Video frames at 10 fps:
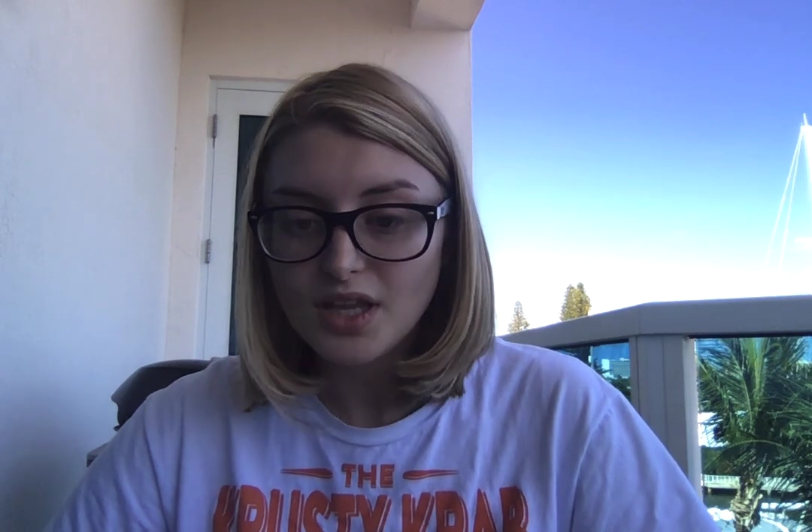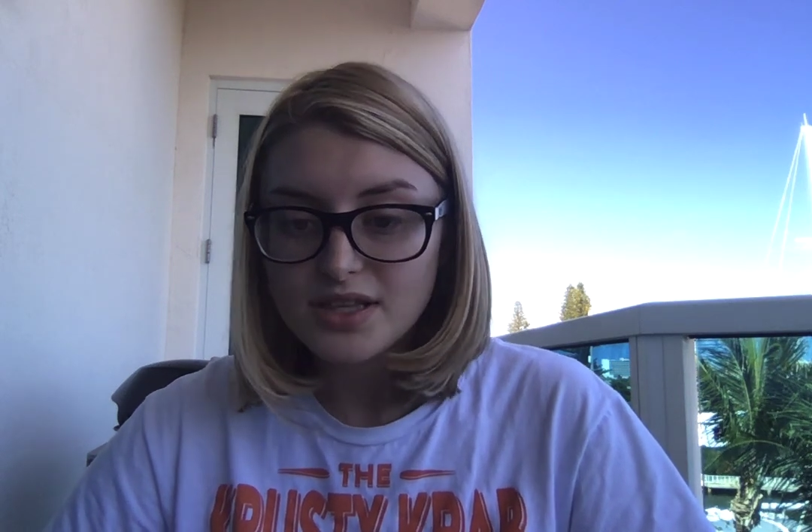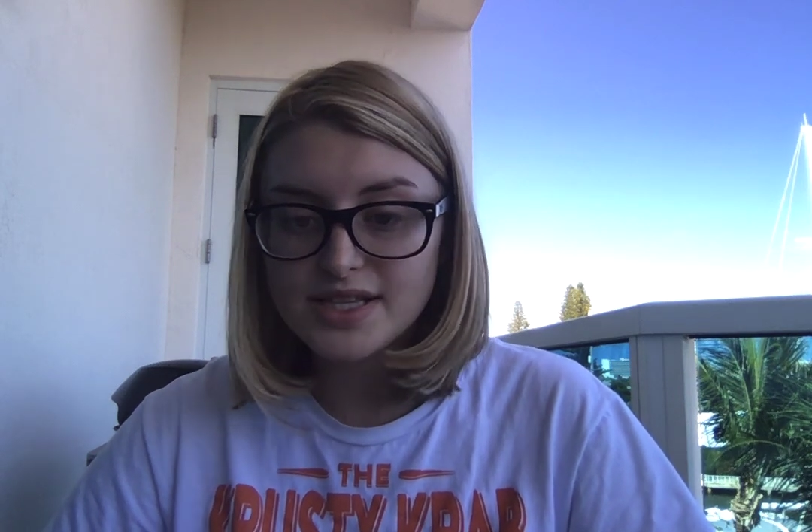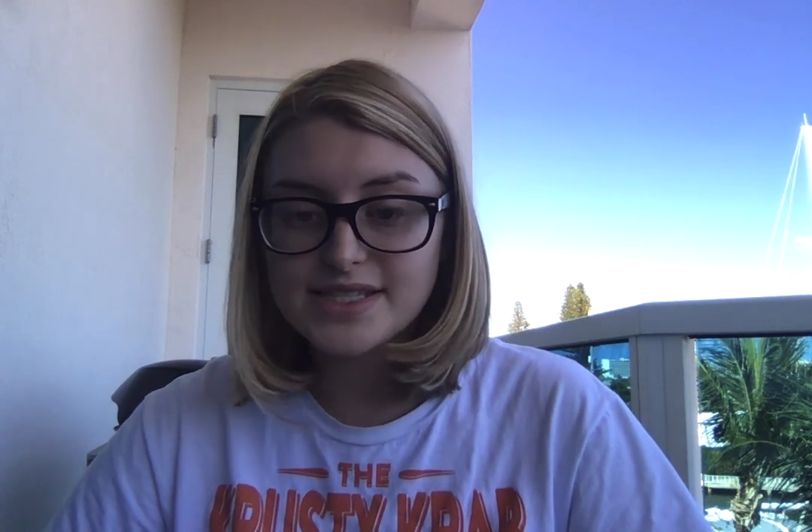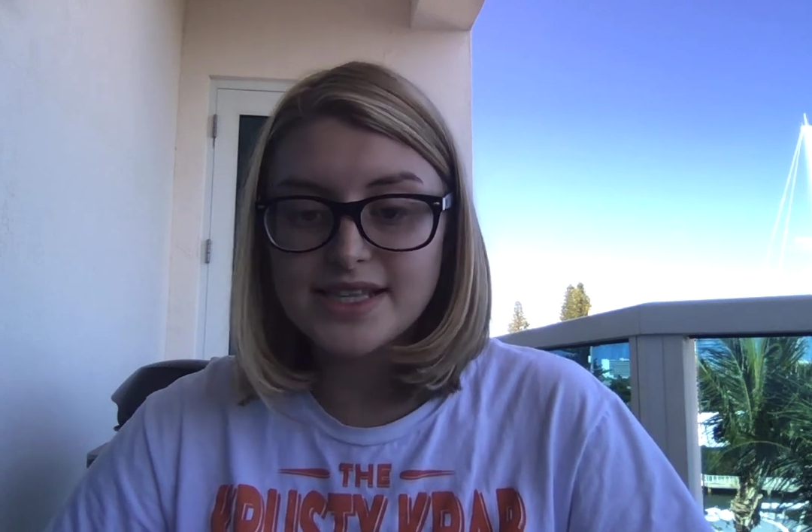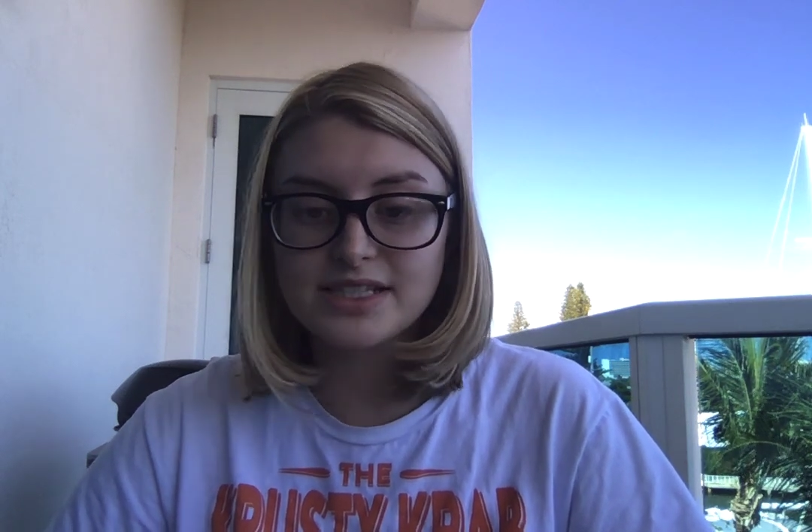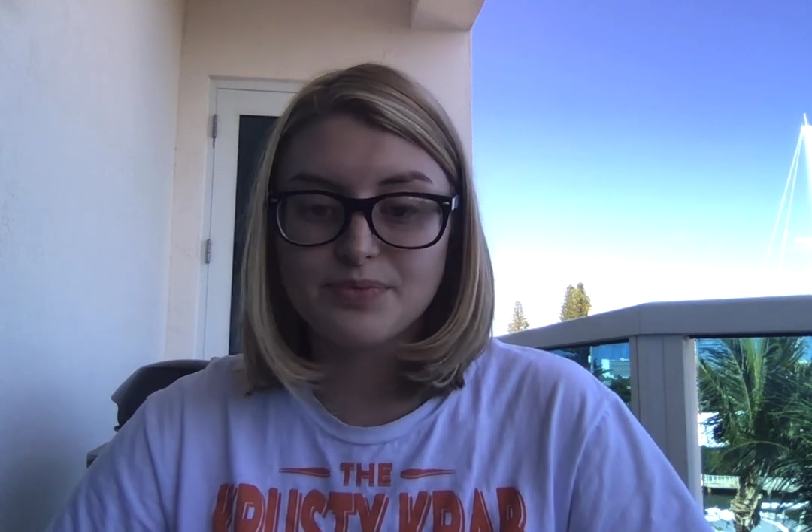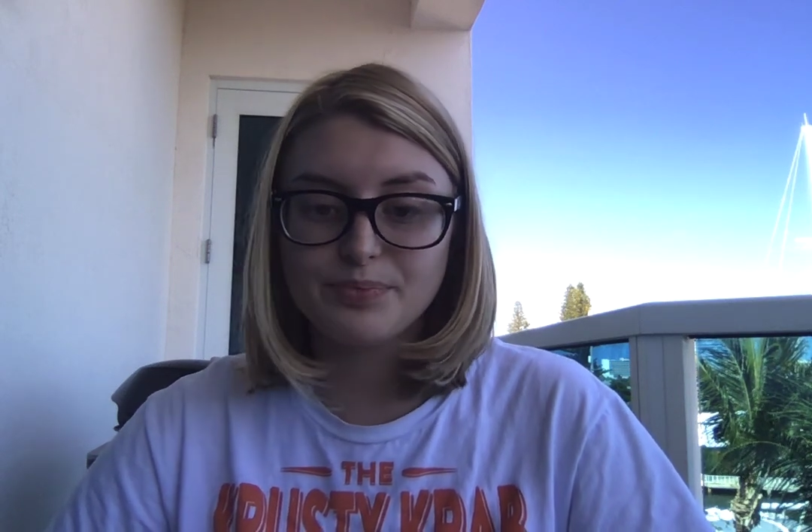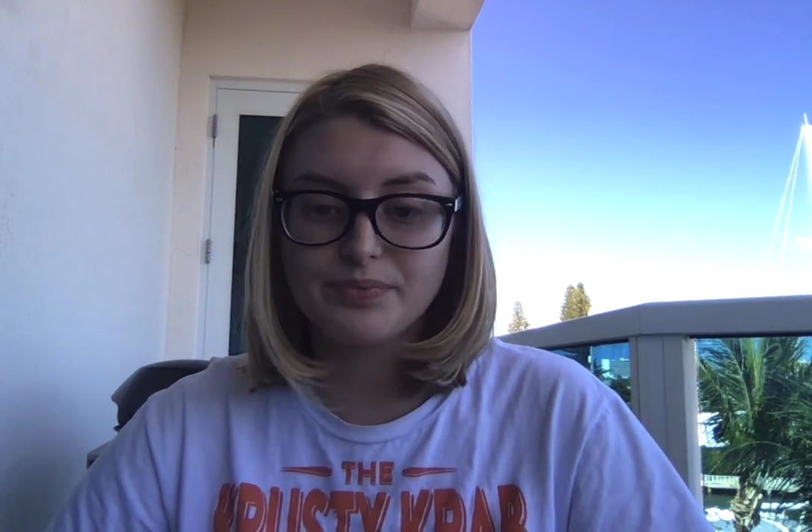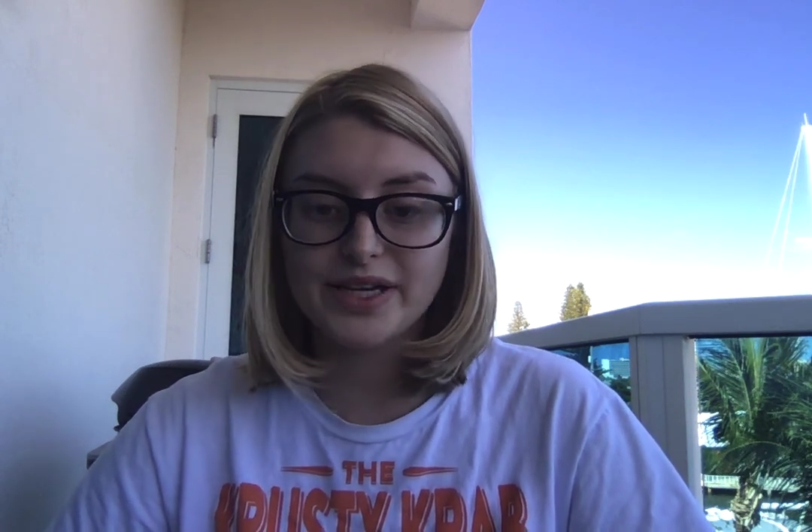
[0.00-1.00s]
This then
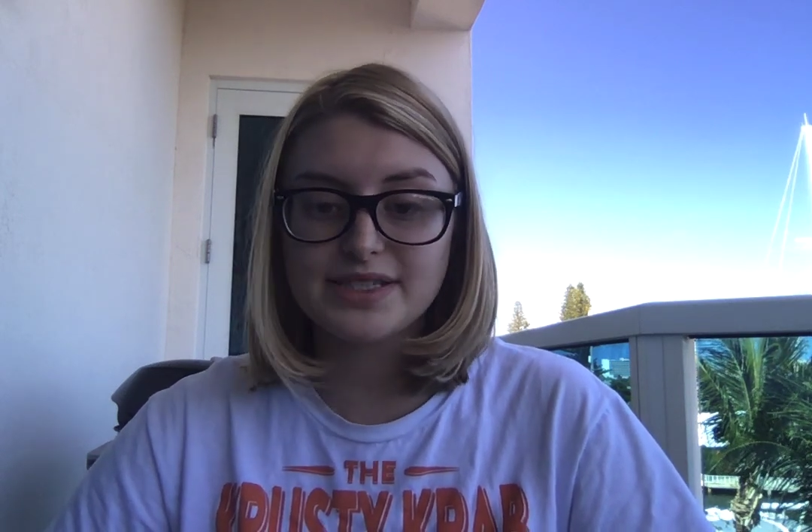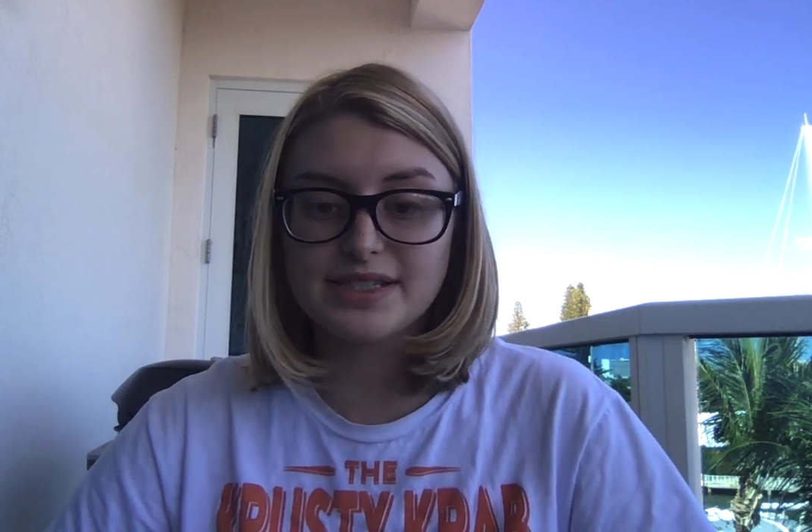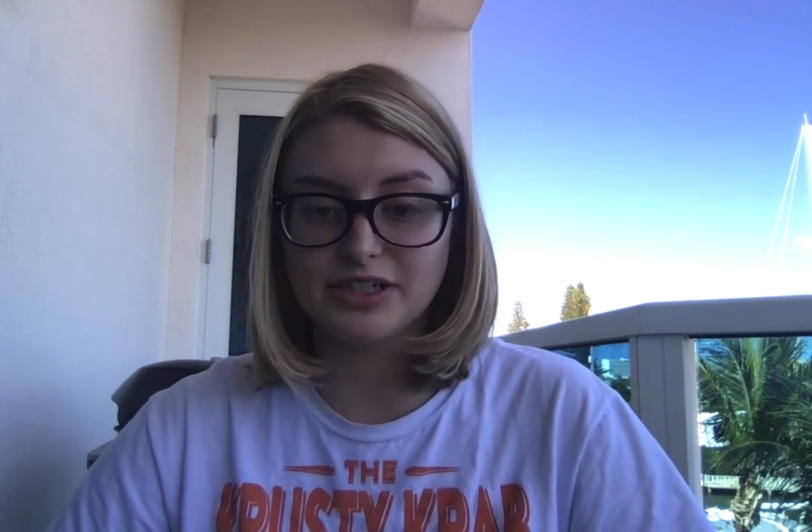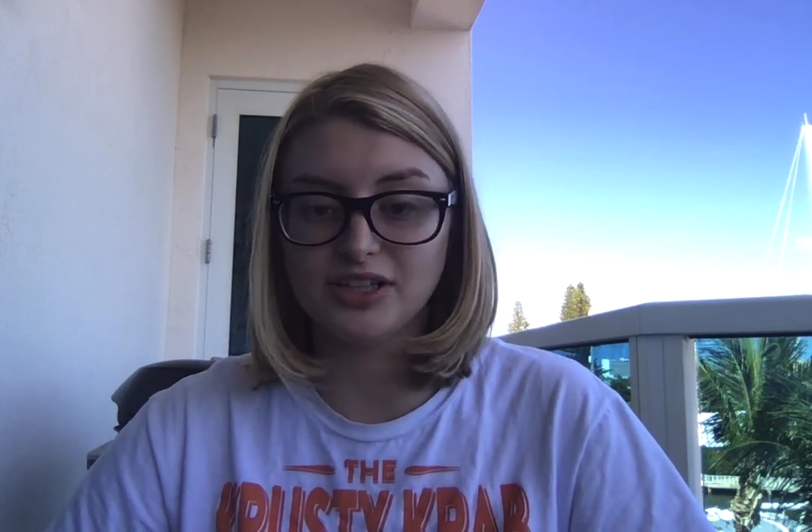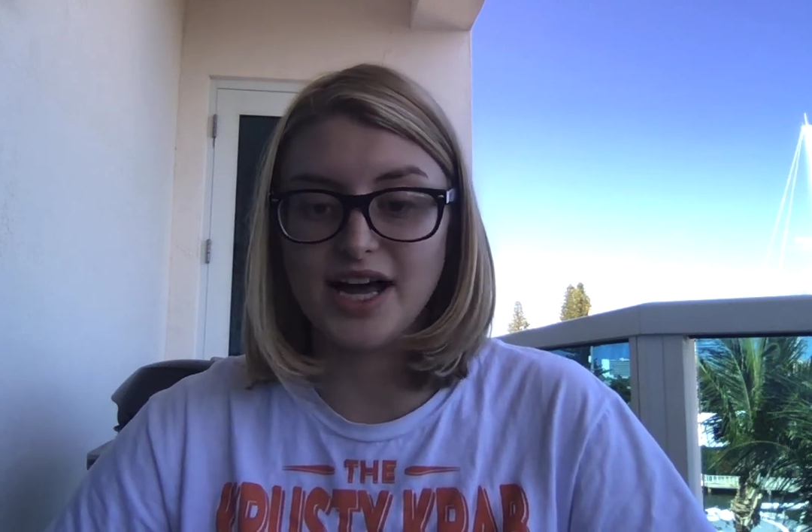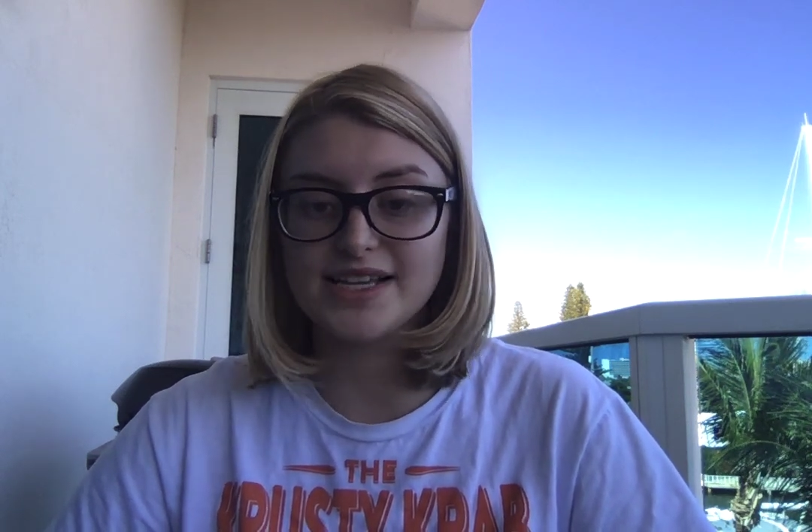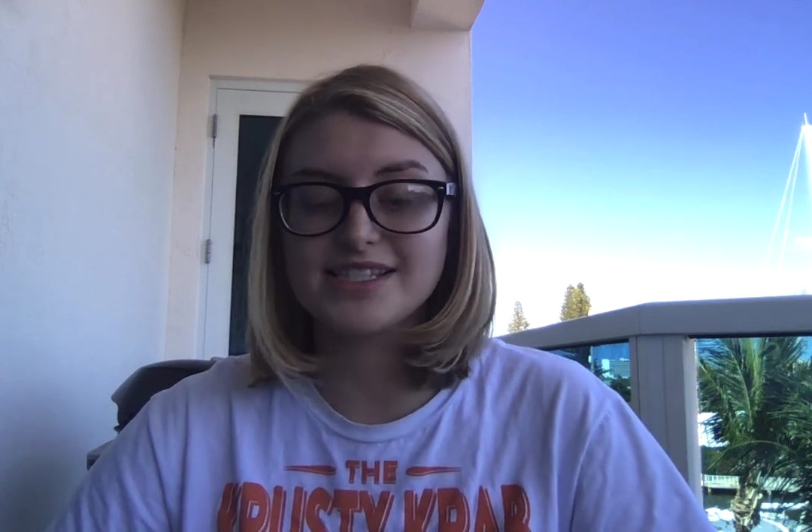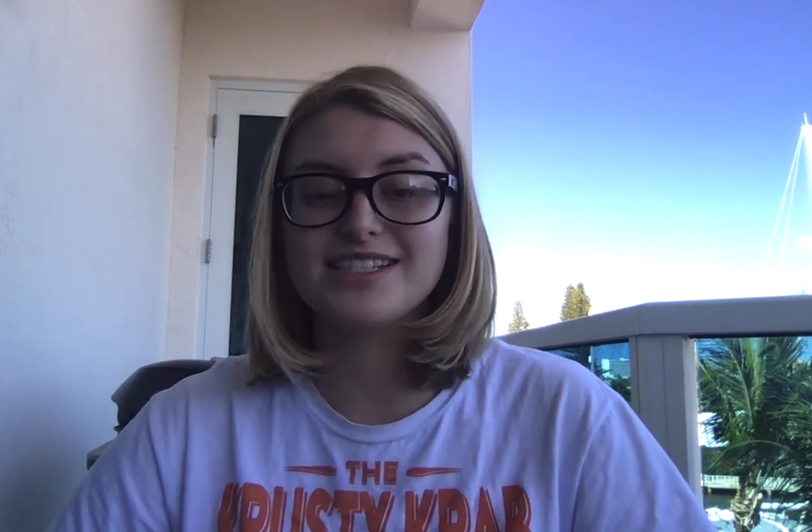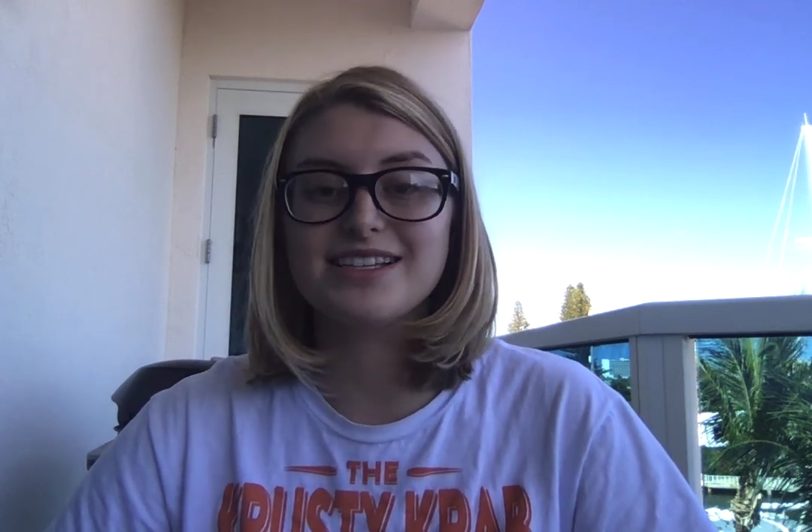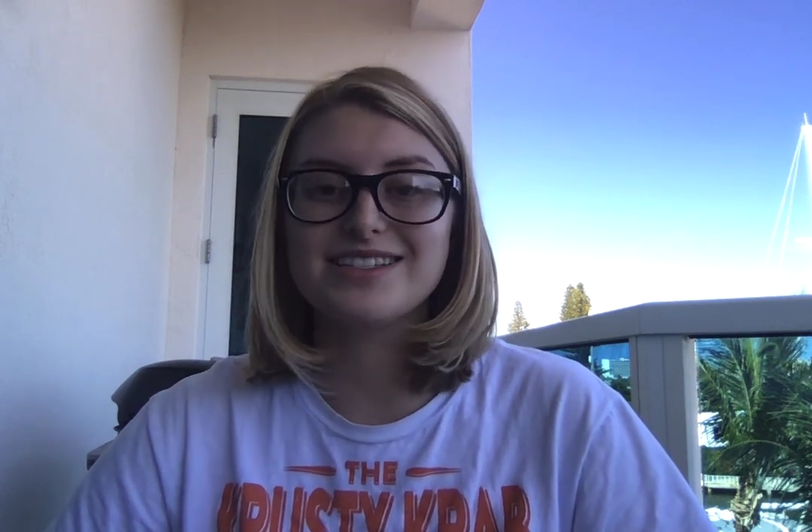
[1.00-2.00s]
depicts their class